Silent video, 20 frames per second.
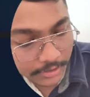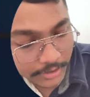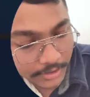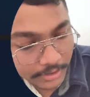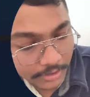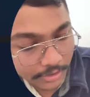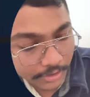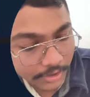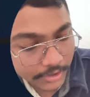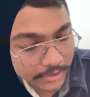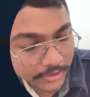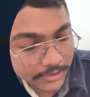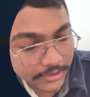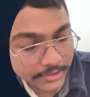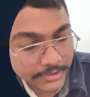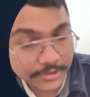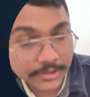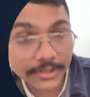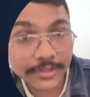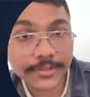all other
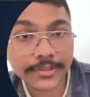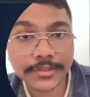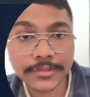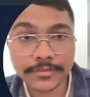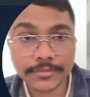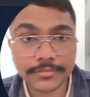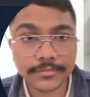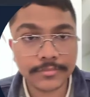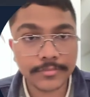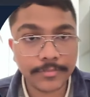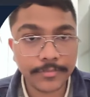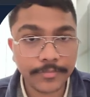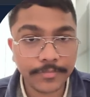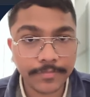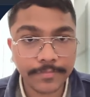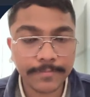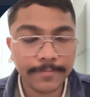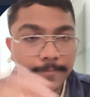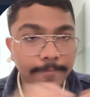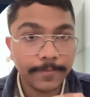chunks,
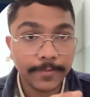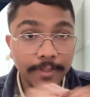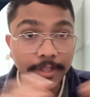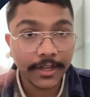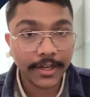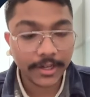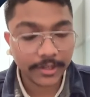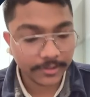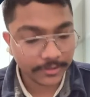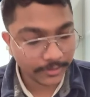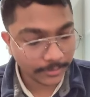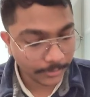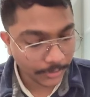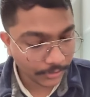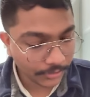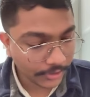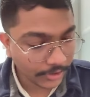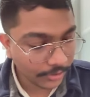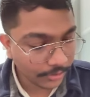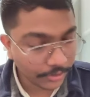they can distribute
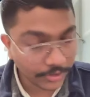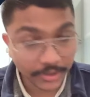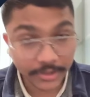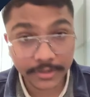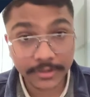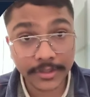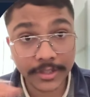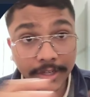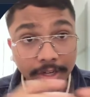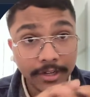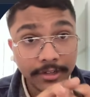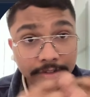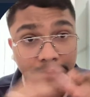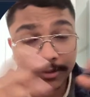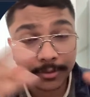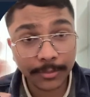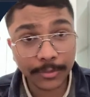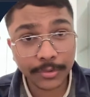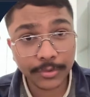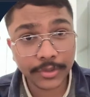the load, they can
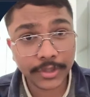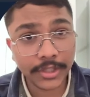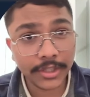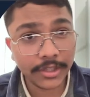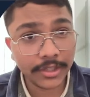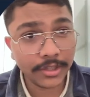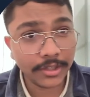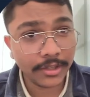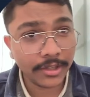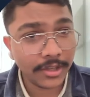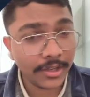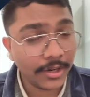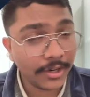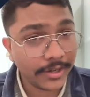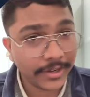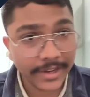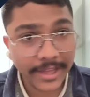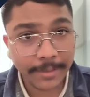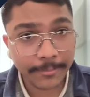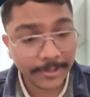distribute the
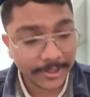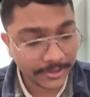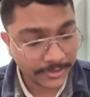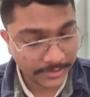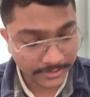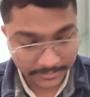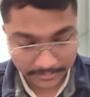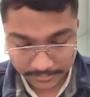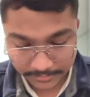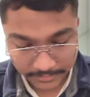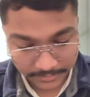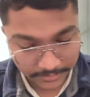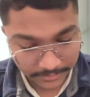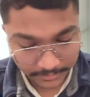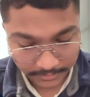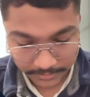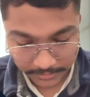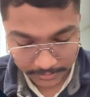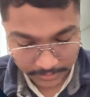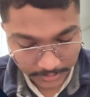damage.
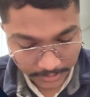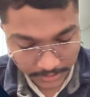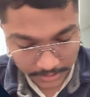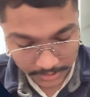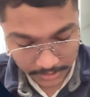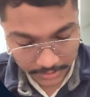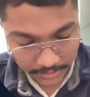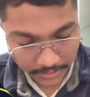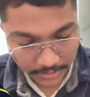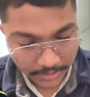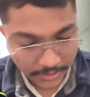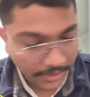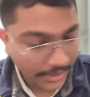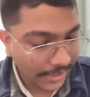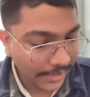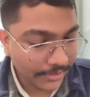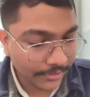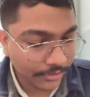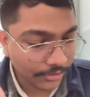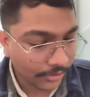
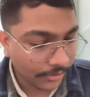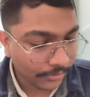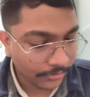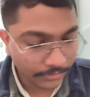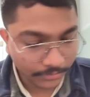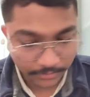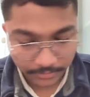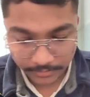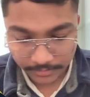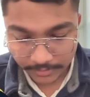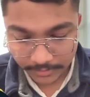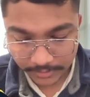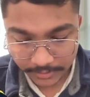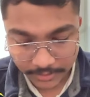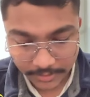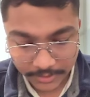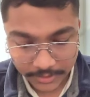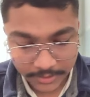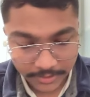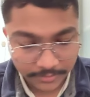Hands off,
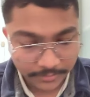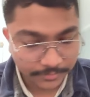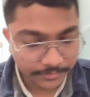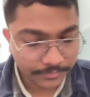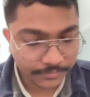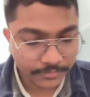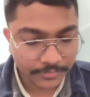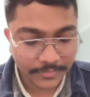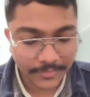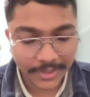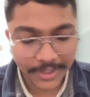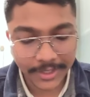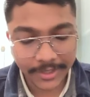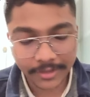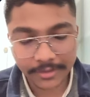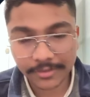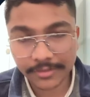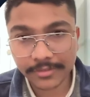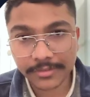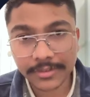like
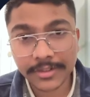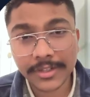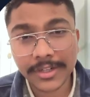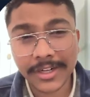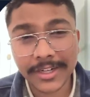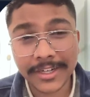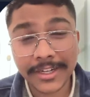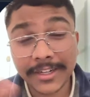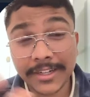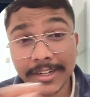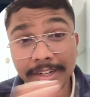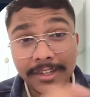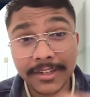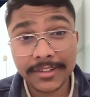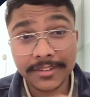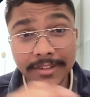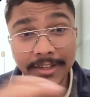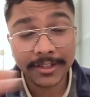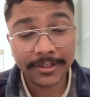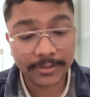a detailed
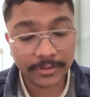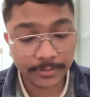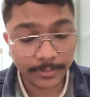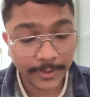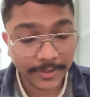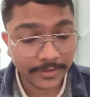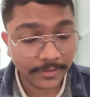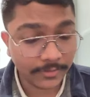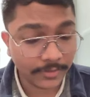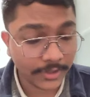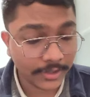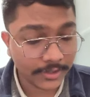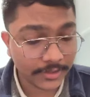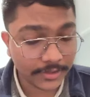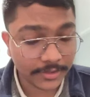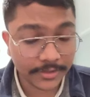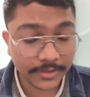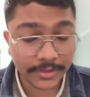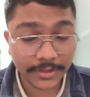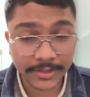design specific
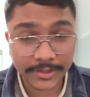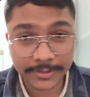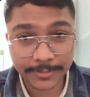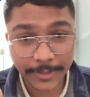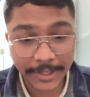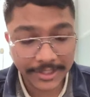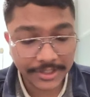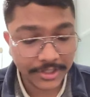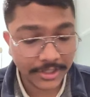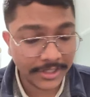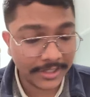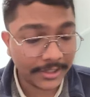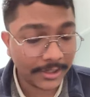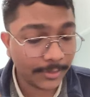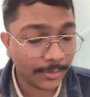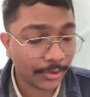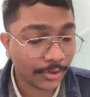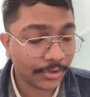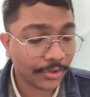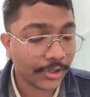spec sheet, the
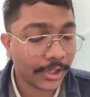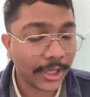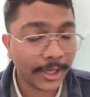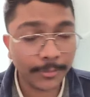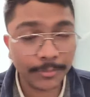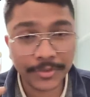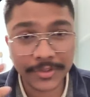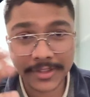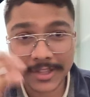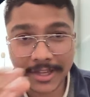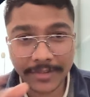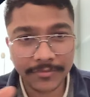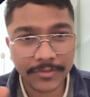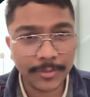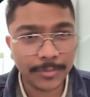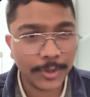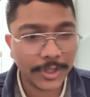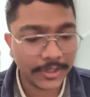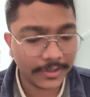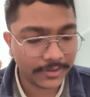prototypes, the
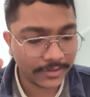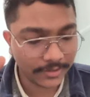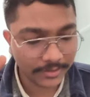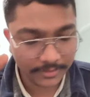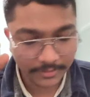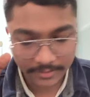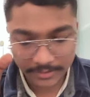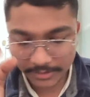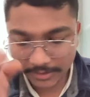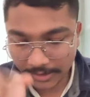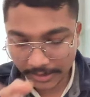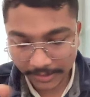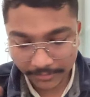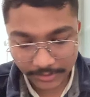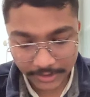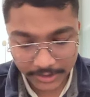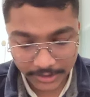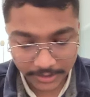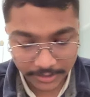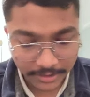MVPs,
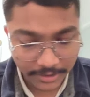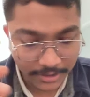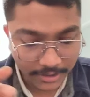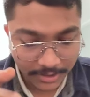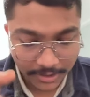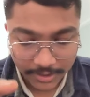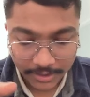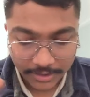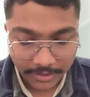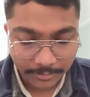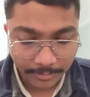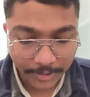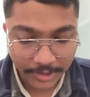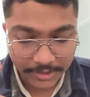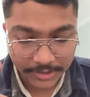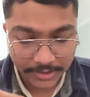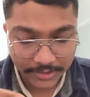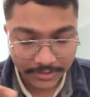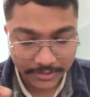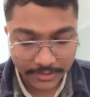everything,
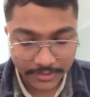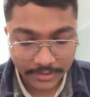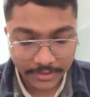measures.